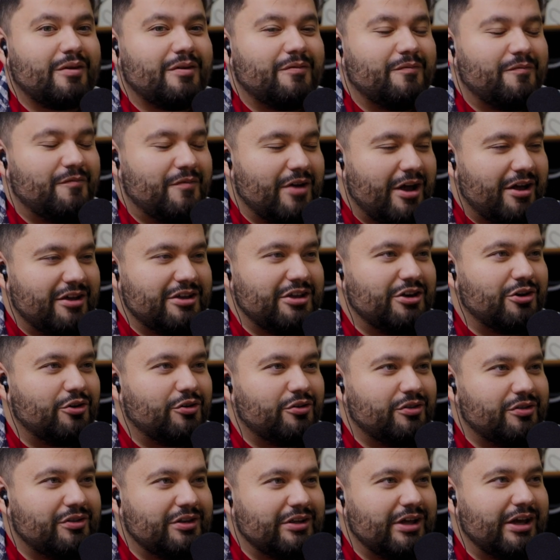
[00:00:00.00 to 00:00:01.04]

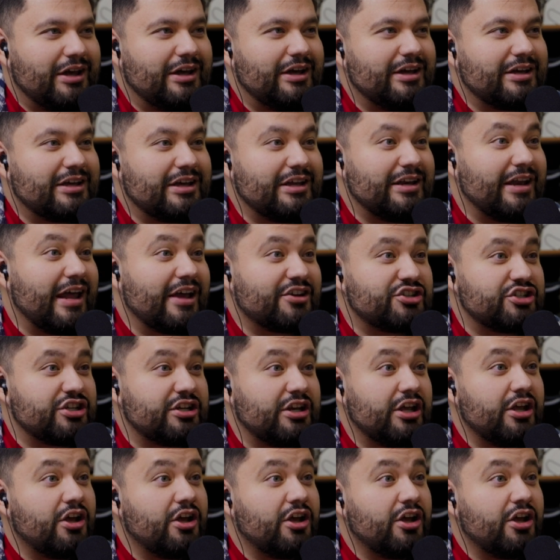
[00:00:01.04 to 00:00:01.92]
connection